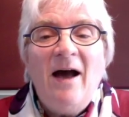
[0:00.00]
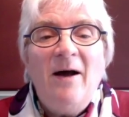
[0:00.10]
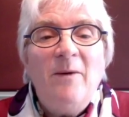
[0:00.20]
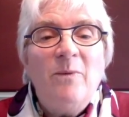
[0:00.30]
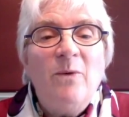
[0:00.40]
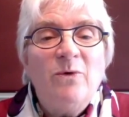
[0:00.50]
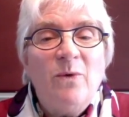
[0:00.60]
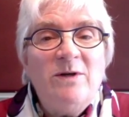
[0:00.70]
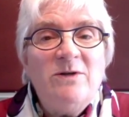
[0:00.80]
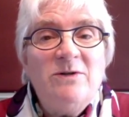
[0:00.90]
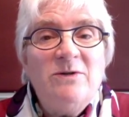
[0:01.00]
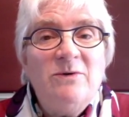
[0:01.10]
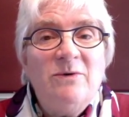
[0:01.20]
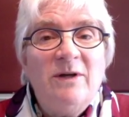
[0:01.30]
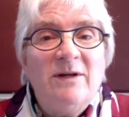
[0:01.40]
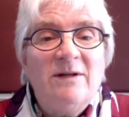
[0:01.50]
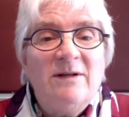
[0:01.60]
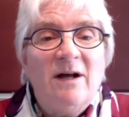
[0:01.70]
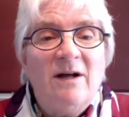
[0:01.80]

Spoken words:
What we're going to do in